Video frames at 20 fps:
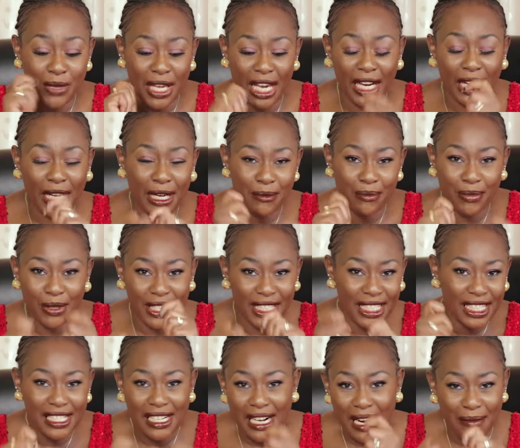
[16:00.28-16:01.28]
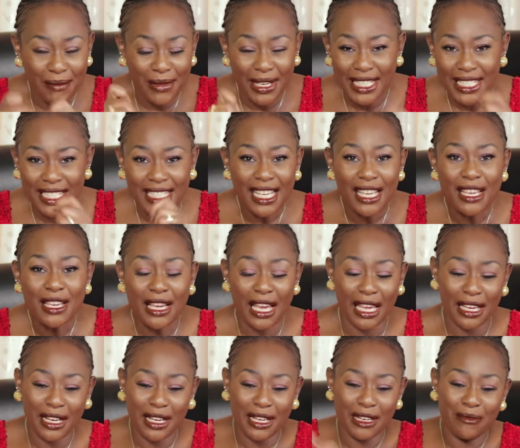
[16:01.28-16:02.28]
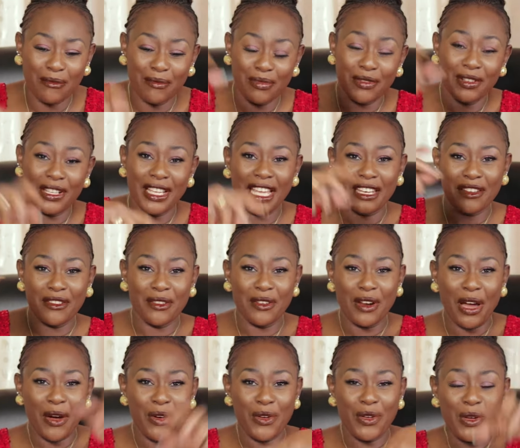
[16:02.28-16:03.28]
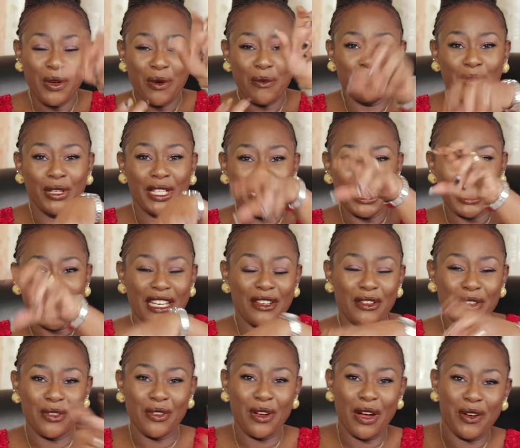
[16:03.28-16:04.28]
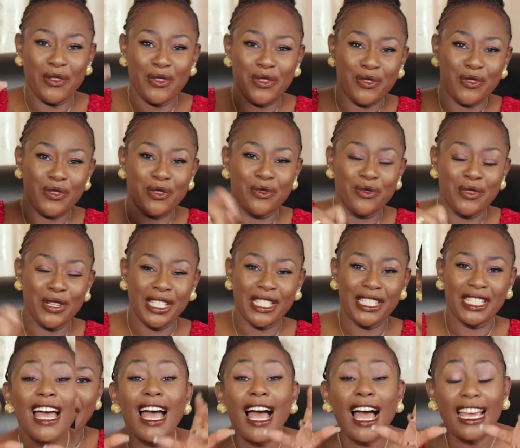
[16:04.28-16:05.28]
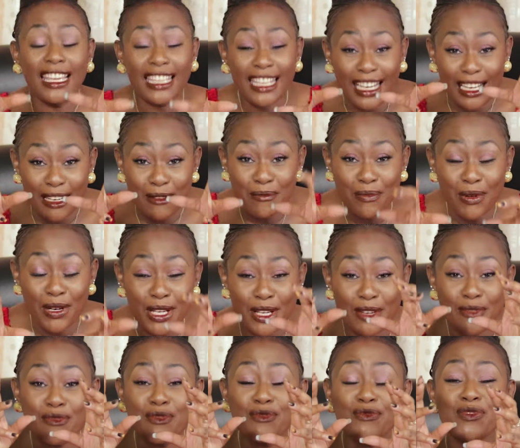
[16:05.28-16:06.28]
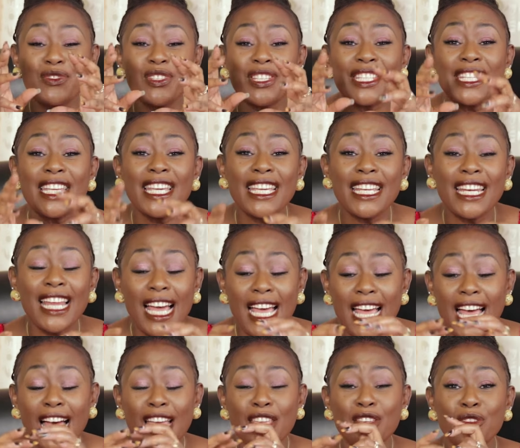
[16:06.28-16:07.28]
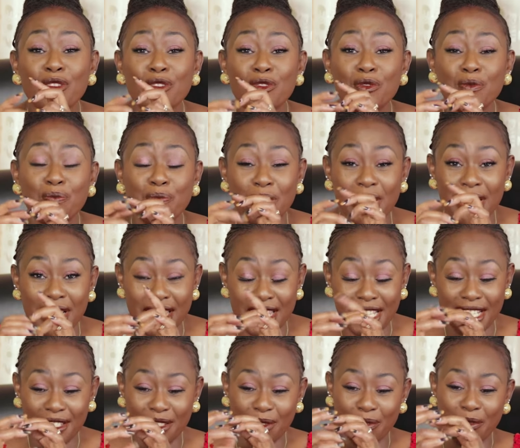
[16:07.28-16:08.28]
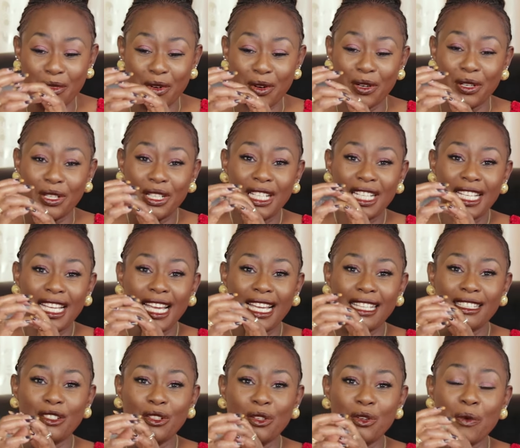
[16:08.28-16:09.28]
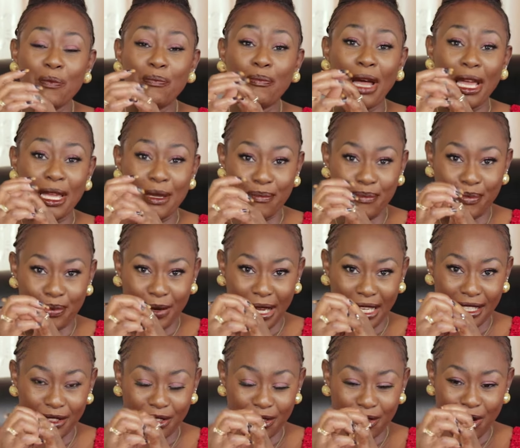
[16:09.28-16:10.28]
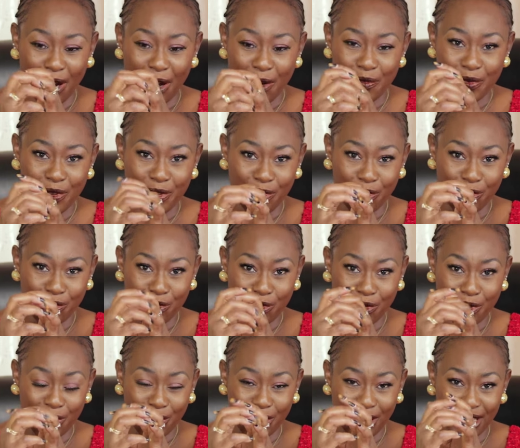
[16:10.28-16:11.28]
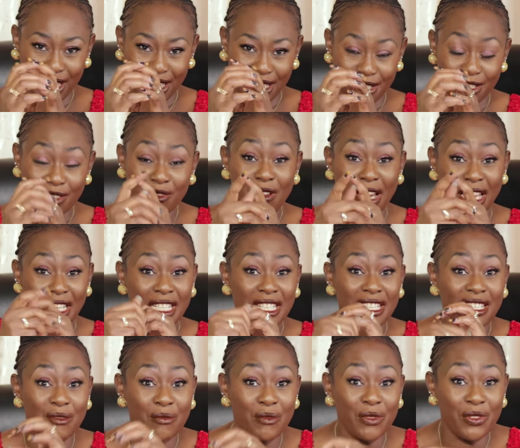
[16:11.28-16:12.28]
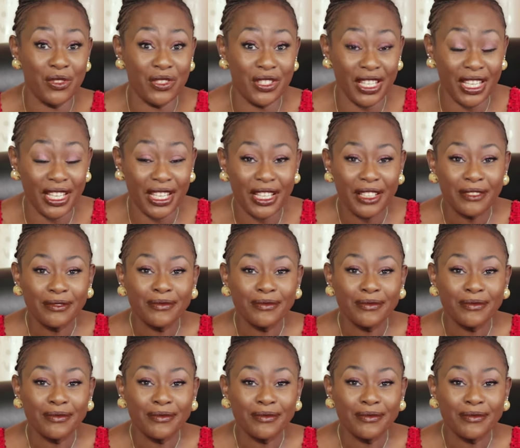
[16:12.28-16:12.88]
me, I can play drummers. I can pray. I don't know how you play. I don't know how you do it. I can play vuvuzela. I used to play this small, pipe. I don't know how we used to call it. You know, I did music.